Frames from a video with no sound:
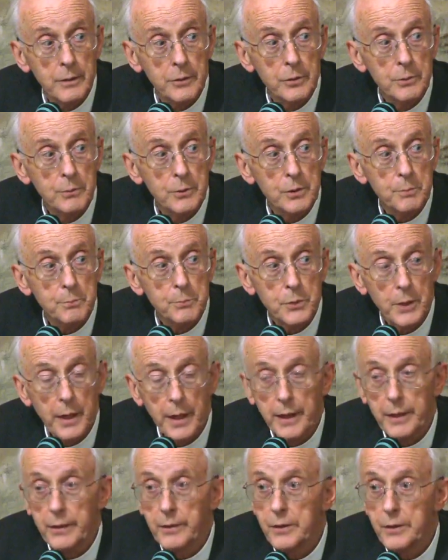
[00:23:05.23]
You must
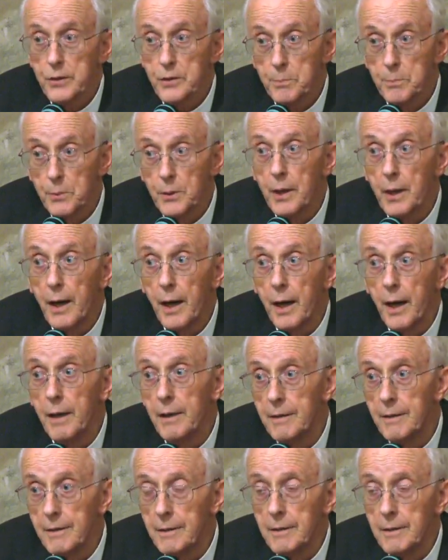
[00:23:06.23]
pray this prayer.
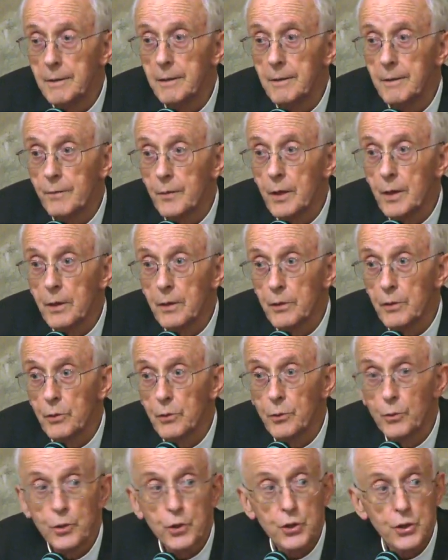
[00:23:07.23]

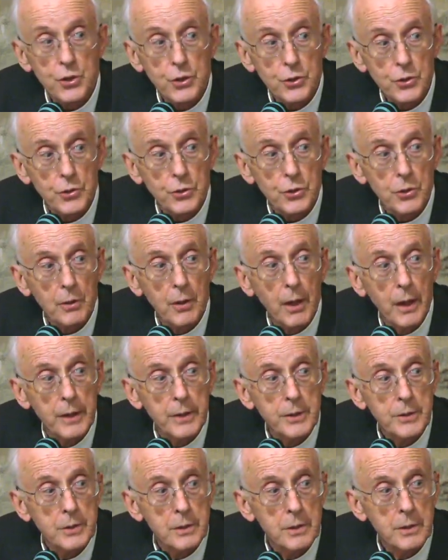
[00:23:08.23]
Lord Jesus
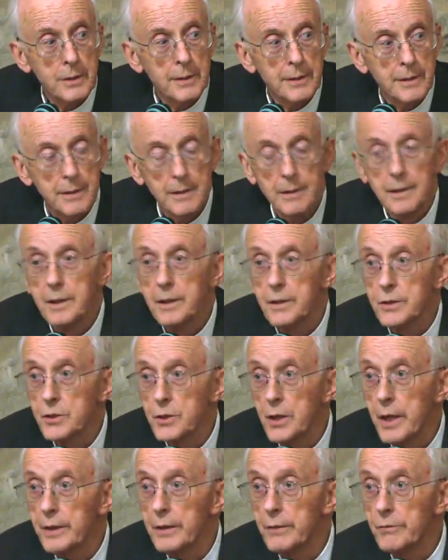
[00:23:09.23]
Christ,
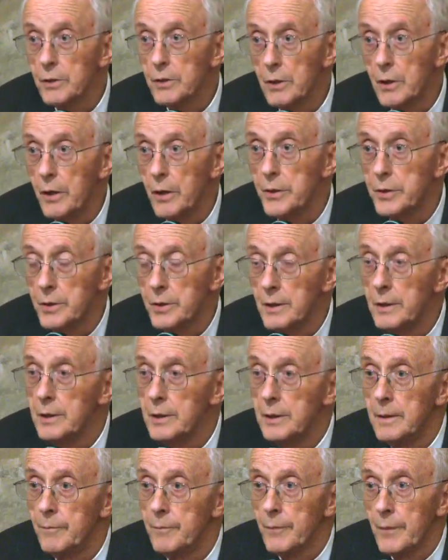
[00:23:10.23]
Son of God,
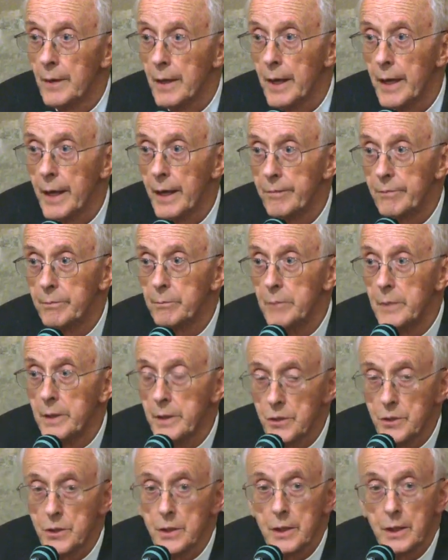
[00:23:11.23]
have
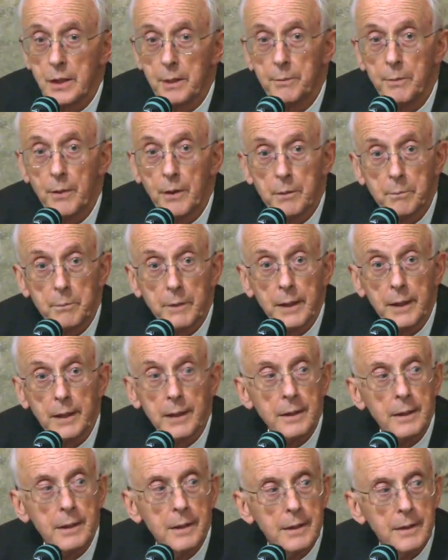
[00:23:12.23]
mercy upon me.
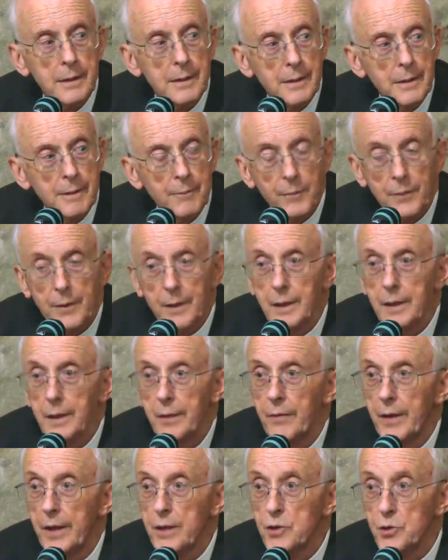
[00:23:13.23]

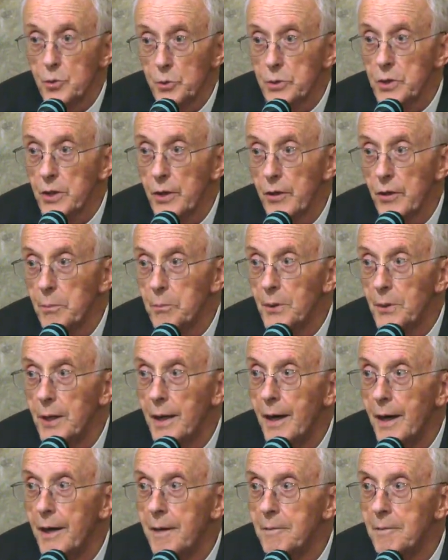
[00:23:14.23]
And they taught her the
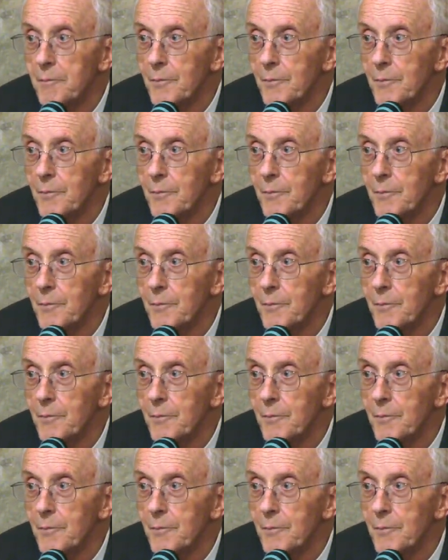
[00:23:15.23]
prayer.